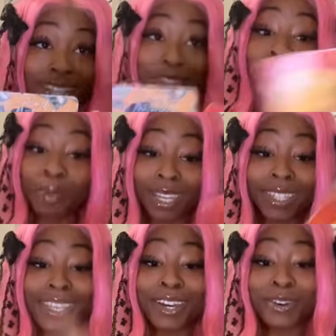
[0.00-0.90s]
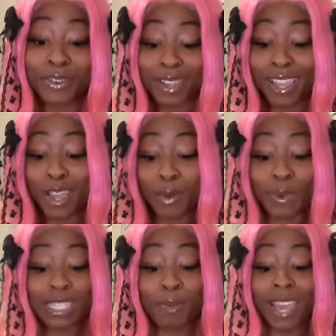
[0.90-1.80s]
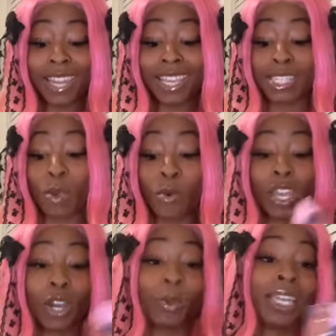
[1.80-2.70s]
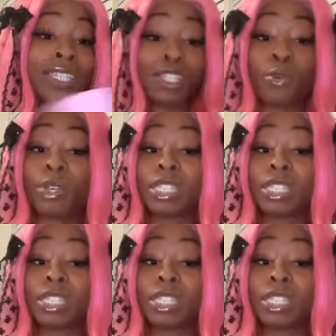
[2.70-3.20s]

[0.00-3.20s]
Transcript: You could be a Leo. But somebody is like wanting a relationship with